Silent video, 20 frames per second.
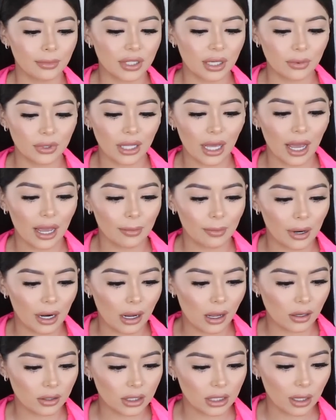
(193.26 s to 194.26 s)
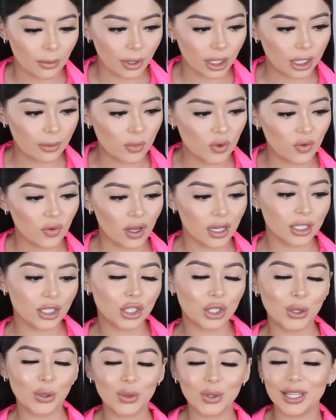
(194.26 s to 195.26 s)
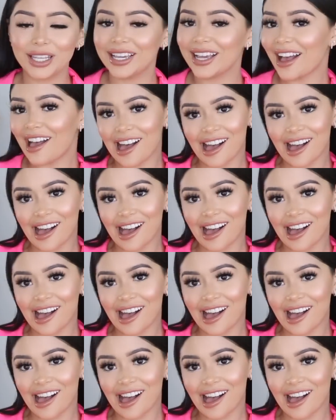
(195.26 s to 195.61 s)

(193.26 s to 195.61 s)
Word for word: I'm done with the eyebrows. Now we're gonna move on to the